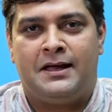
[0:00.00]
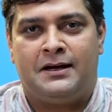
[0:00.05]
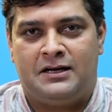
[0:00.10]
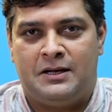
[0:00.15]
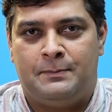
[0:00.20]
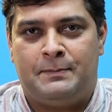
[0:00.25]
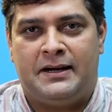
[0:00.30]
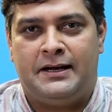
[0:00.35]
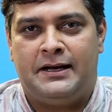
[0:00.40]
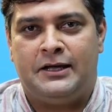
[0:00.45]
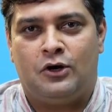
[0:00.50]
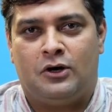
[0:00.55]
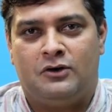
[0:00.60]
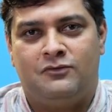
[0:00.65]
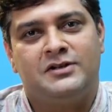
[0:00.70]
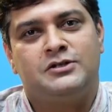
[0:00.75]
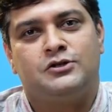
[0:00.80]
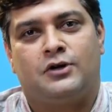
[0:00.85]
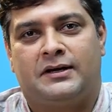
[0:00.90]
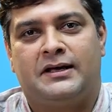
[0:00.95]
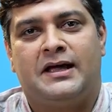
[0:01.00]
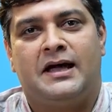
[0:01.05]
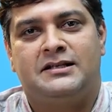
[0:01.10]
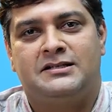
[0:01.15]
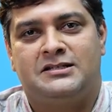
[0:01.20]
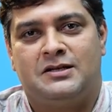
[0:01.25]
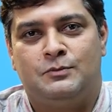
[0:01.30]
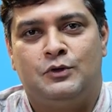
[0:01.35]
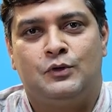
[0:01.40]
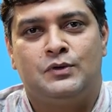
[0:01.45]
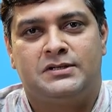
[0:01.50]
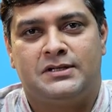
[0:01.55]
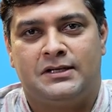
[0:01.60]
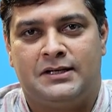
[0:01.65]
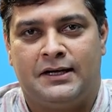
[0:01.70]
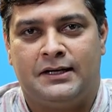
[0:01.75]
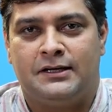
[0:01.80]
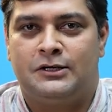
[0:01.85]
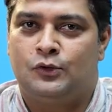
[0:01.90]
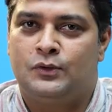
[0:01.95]
depending on which organism you
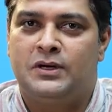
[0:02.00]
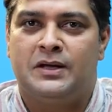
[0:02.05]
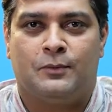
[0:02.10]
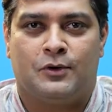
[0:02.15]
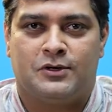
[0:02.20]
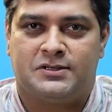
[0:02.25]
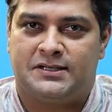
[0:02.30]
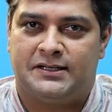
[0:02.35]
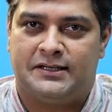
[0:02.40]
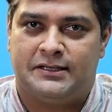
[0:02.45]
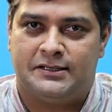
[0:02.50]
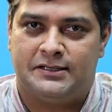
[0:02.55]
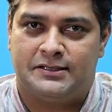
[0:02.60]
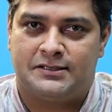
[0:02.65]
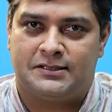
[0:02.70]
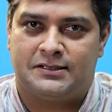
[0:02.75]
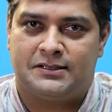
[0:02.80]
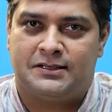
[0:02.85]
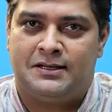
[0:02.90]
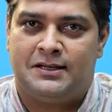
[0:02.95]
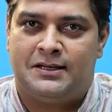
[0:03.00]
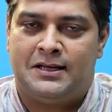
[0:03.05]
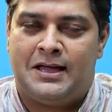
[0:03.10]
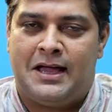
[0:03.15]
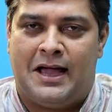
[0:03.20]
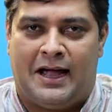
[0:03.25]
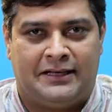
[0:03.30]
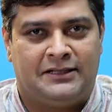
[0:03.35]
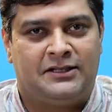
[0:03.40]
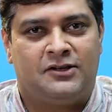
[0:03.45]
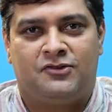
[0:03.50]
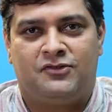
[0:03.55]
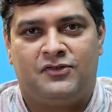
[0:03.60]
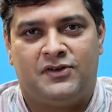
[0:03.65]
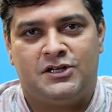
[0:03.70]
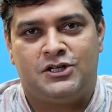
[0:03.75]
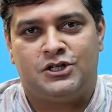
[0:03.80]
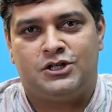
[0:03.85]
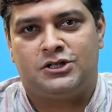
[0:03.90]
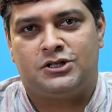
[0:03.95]
select to demonstrate this either
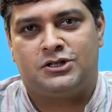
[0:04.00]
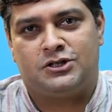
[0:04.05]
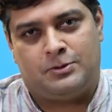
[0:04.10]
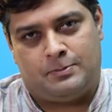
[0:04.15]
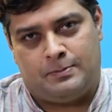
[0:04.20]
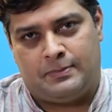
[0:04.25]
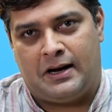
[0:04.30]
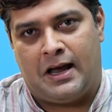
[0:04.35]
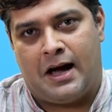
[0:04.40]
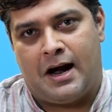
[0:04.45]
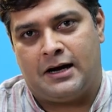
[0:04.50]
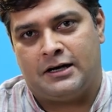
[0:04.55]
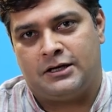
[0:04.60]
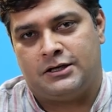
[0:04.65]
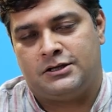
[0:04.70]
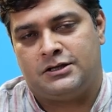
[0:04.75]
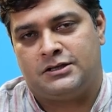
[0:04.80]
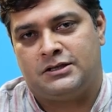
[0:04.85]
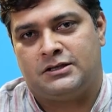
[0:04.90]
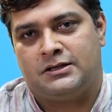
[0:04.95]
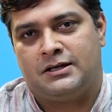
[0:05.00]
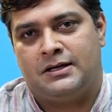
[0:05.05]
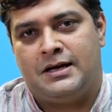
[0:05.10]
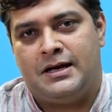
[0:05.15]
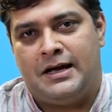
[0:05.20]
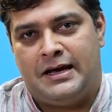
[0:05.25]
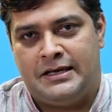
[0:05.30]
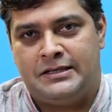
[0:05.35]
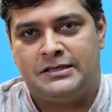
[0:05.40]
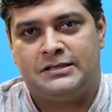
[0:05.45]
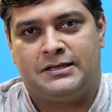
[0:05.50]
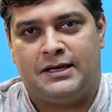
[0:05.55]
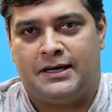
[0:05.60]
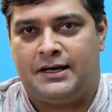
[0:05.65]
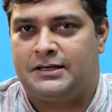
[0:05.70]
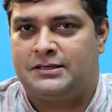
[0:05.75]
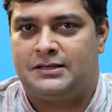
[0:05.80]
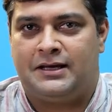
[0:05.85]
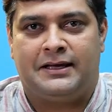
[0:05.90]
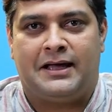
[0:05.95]
fish, plants,
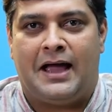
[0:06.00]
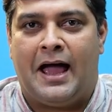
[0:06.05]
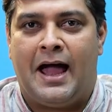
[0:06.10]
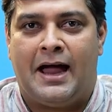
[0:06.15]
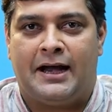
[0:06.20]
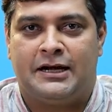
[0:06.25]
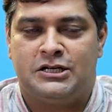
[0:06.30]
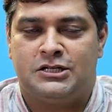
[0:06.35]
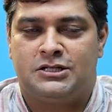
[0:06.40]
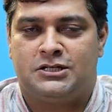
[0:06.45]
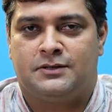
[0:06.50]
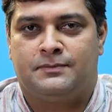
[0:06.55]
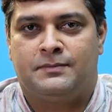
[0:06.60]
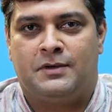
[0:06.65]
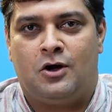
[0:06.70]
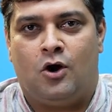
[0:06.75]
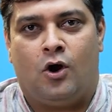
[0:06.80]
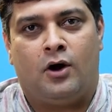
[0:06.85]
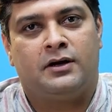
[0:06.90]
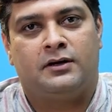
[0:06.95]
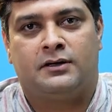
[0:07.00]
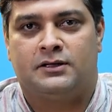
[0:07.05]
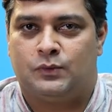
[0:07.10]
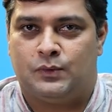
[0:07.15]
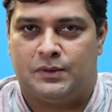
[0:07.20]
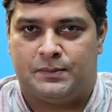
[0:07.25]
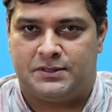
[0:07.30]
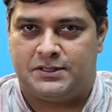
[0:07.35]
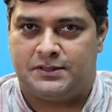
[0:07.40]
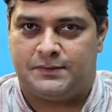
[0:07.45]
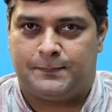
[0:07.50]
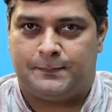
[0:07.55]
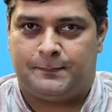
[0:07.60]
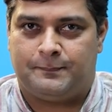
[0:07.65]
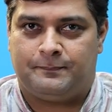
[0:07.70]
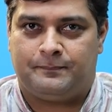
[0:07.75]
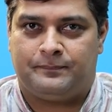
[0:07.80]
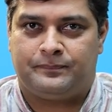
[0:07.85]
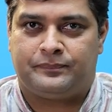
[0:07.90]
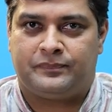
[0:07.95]
insects like ants, or earthworms.
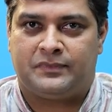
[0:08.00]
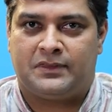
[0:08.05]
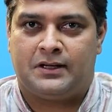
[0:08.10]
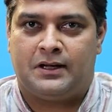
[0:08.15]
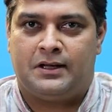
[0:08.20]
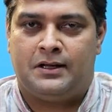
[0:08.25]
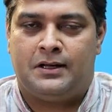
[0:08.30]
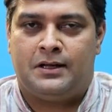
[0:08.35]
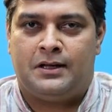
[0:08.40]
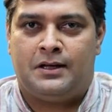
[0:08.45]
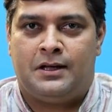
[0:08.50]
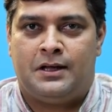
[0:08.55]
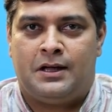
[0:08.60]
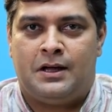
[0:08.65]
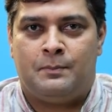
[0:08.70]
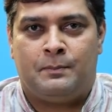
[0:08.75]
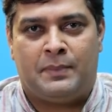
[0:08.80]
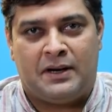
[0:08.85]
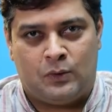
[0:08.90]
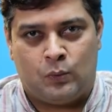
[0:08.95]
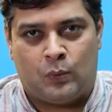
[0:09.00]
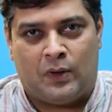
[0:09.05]
But